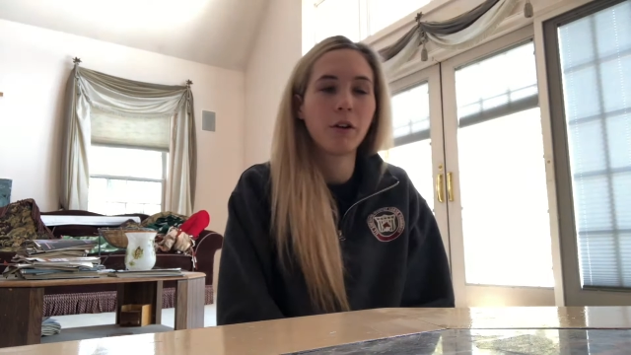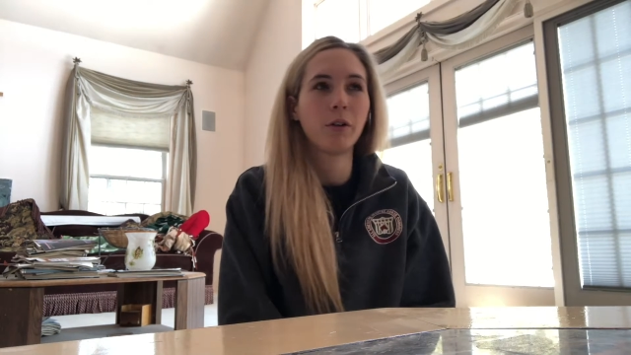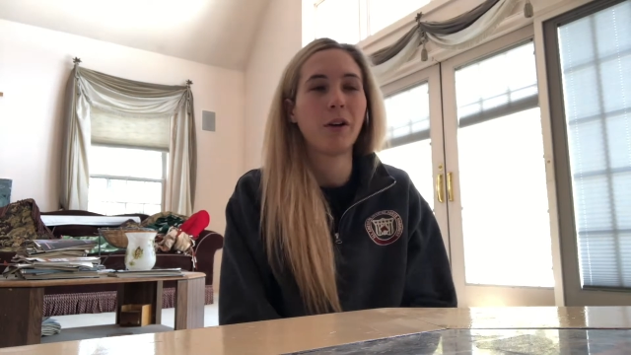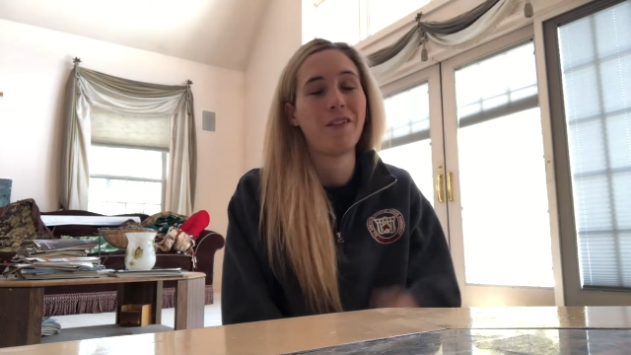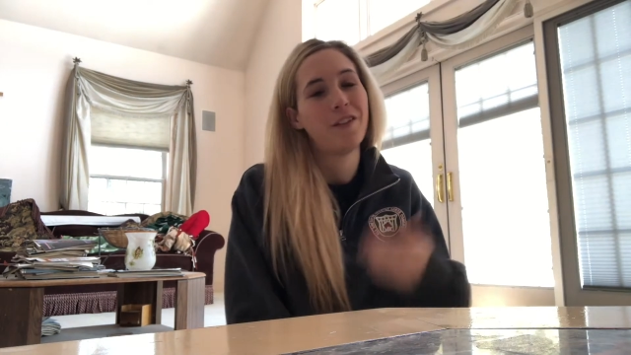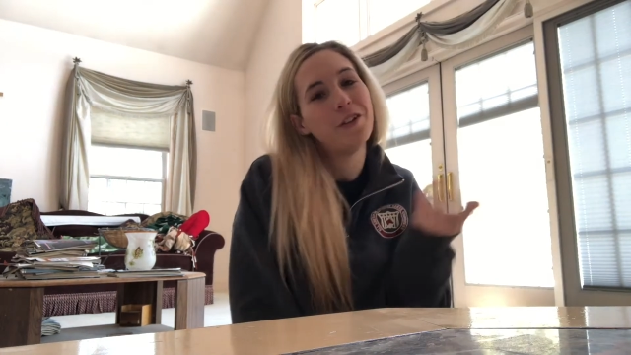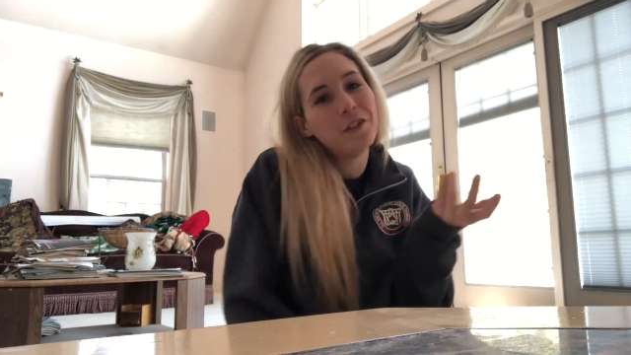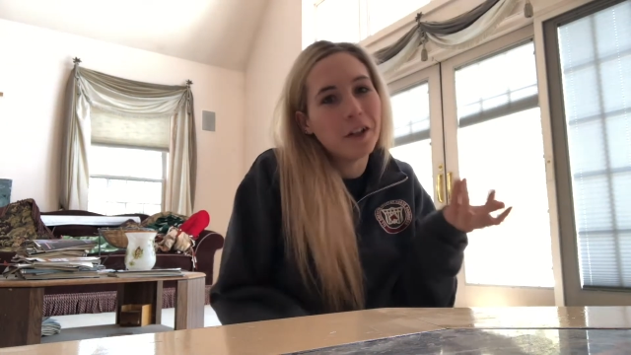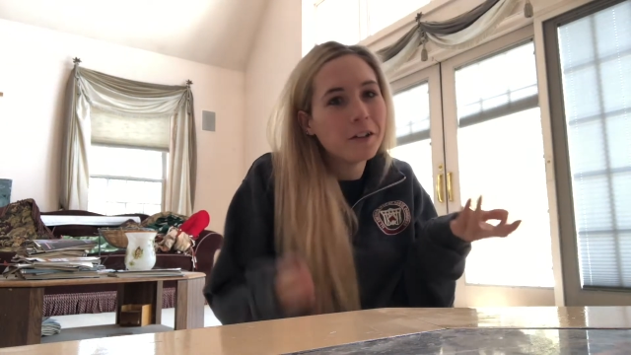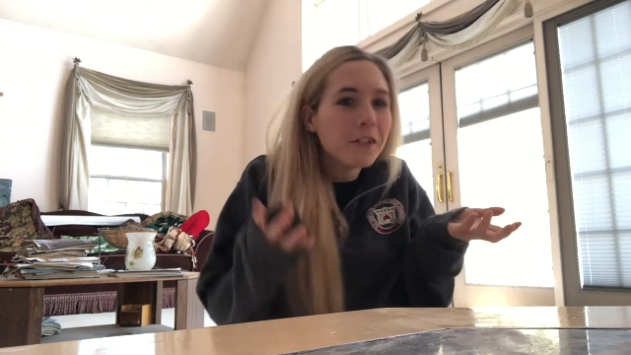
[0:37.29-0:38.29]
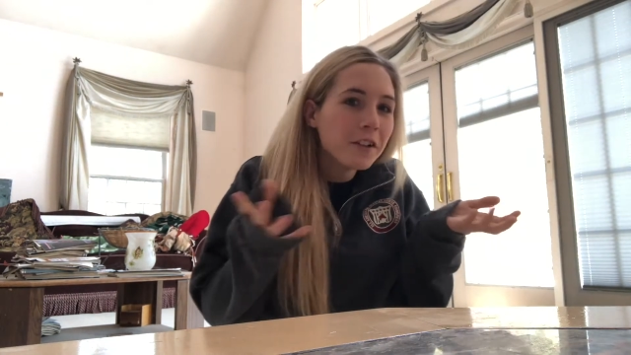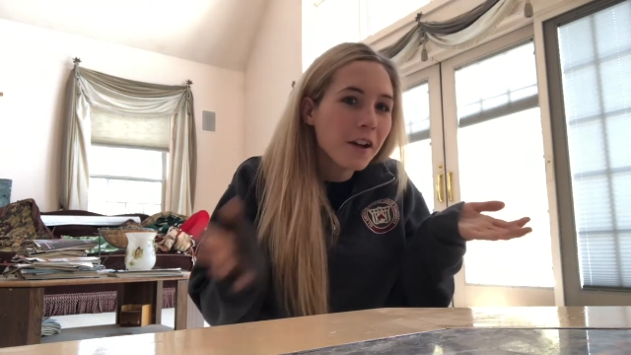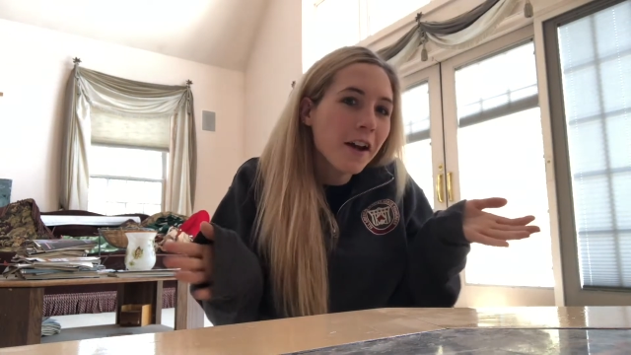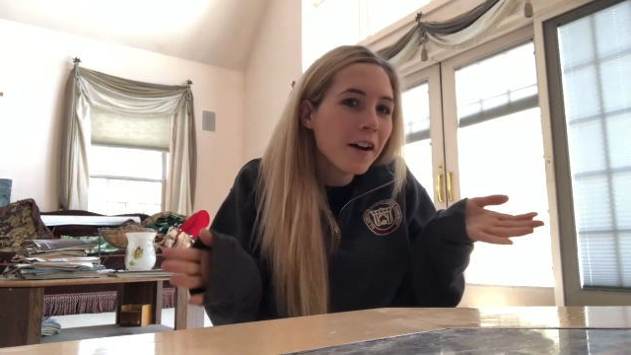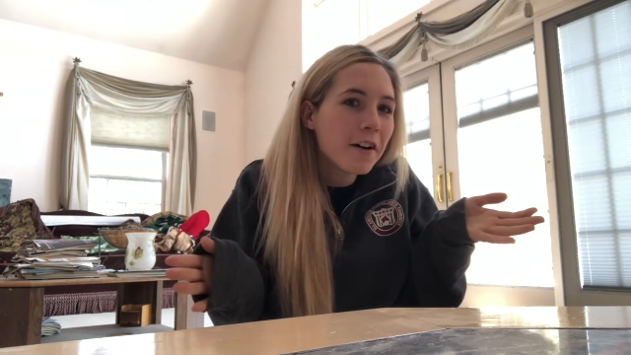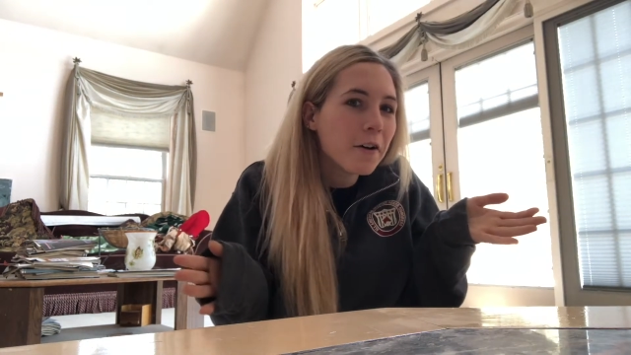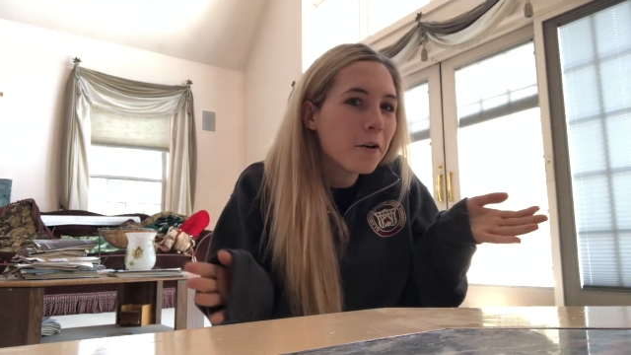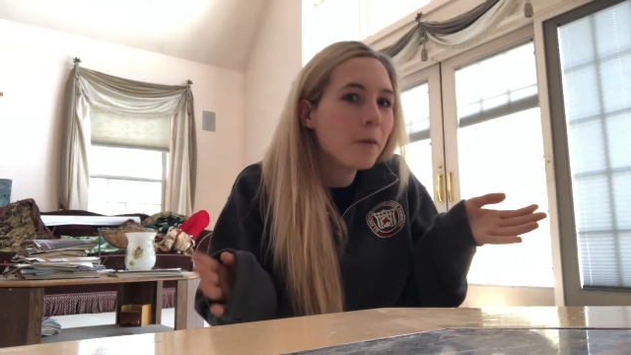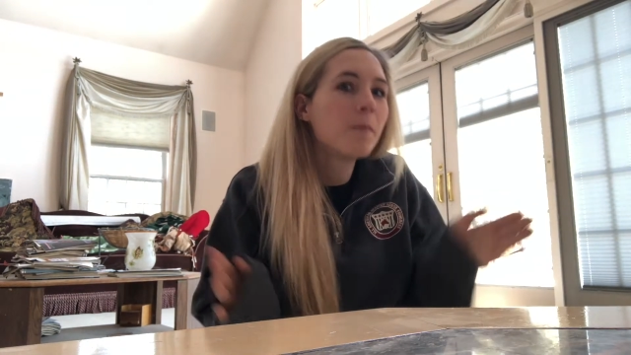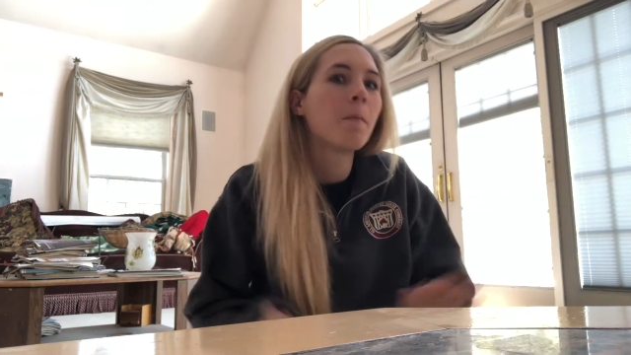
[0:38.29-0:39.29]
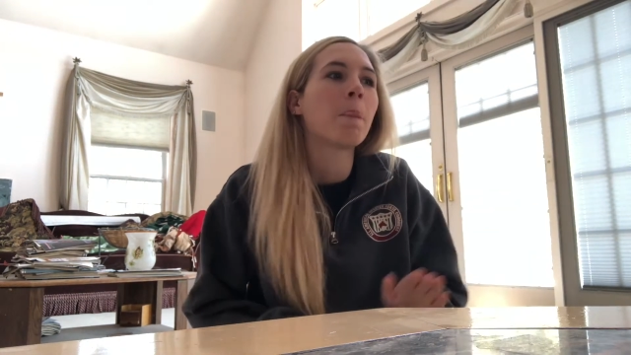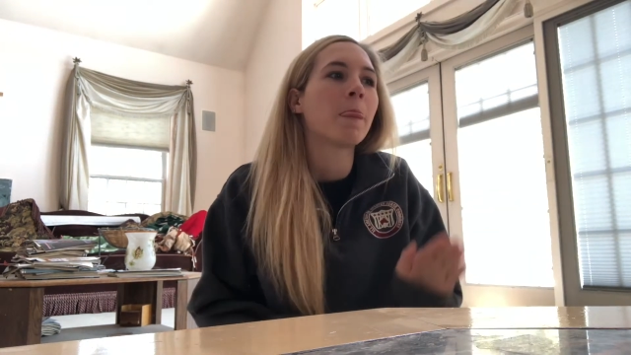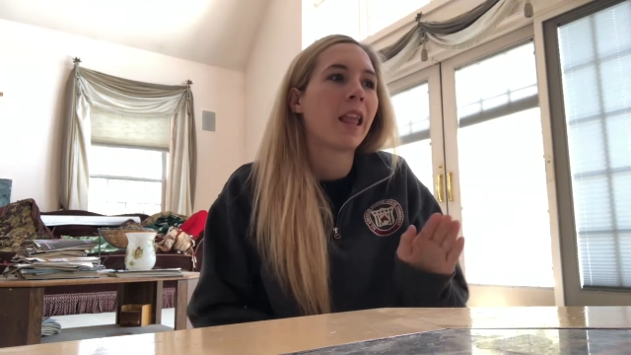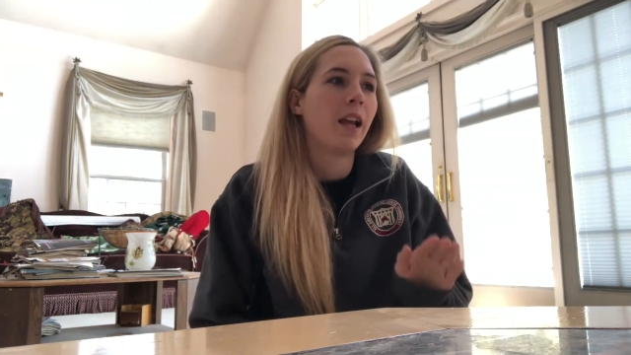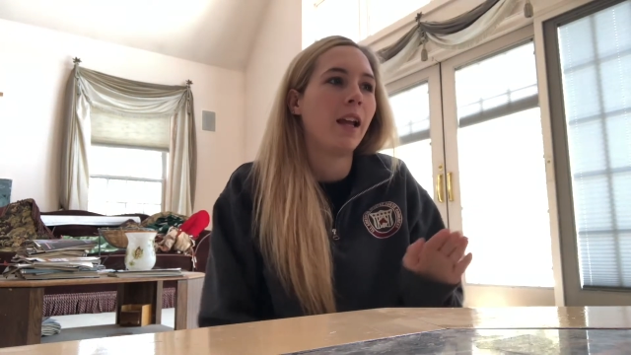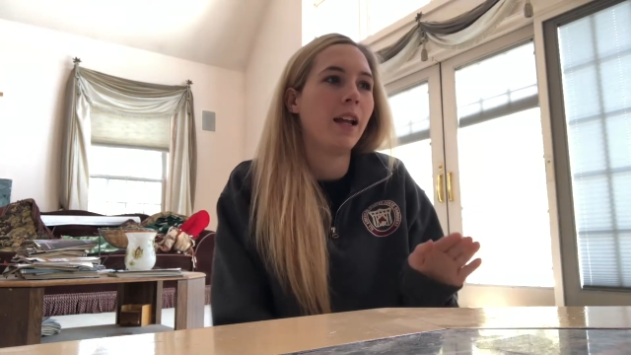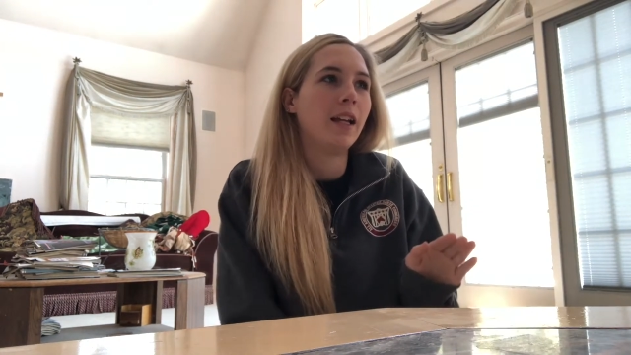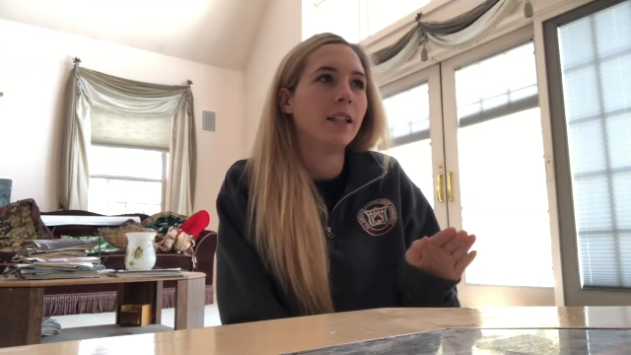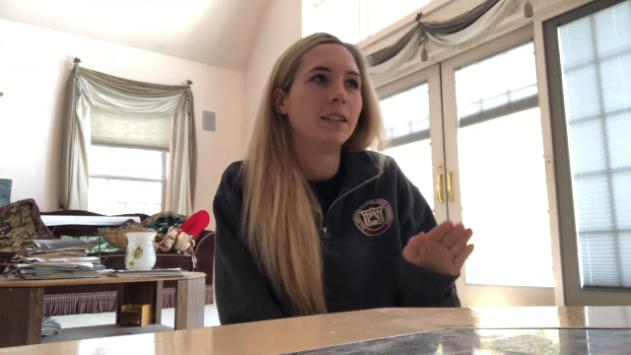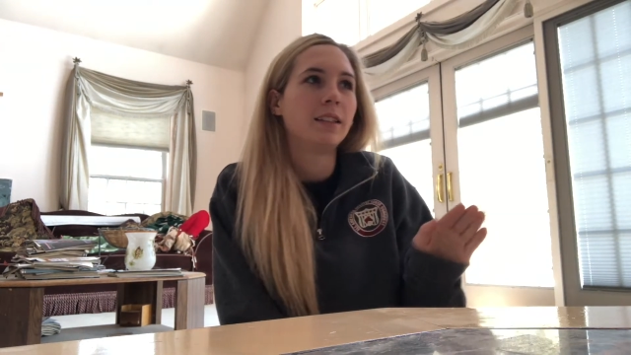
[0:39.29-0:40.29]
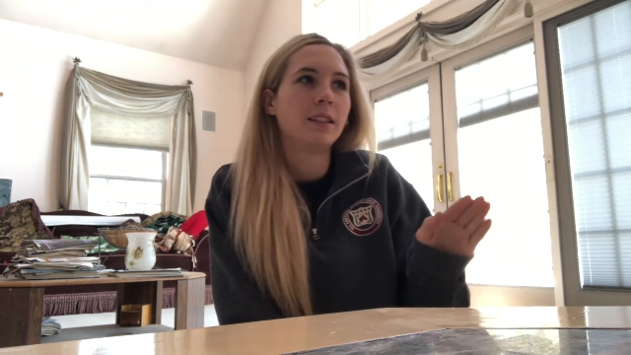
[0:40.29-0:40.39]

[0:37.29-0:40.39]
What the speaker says: who, if you don't know, is